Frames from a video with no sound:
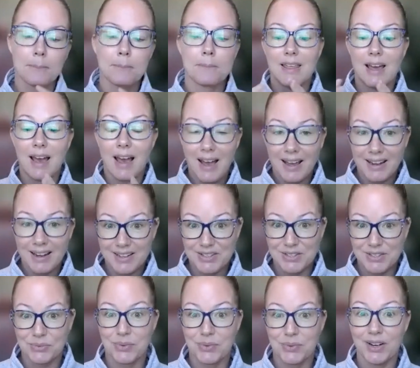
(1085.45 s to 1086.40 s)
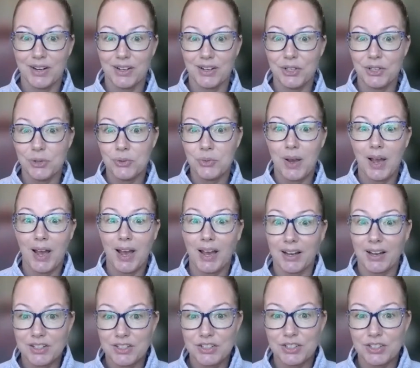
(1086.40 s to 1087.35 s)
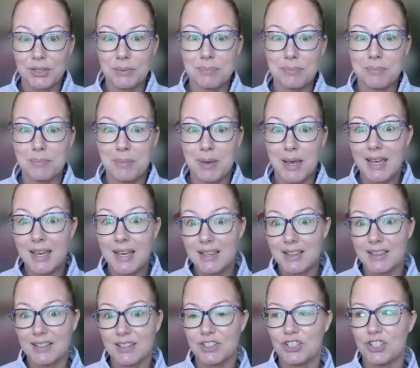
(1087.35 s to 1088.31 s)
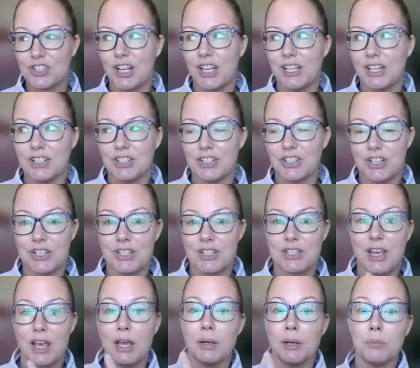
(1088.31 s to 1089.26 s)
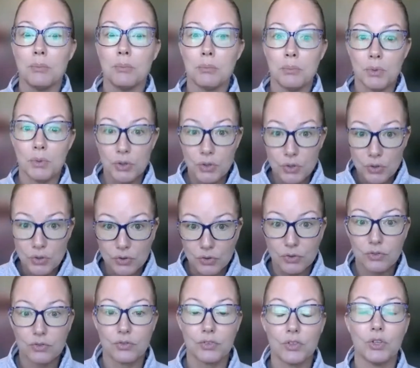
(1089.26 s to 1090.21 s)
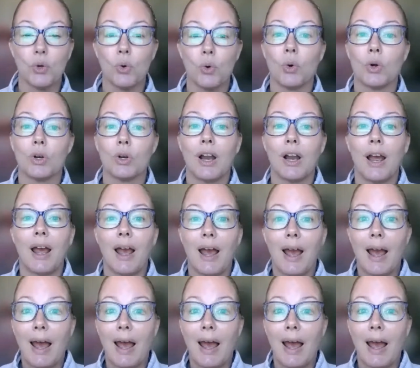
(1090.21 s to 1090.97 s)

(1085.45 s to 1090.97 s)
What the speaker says: That is where you actually make the changes and move your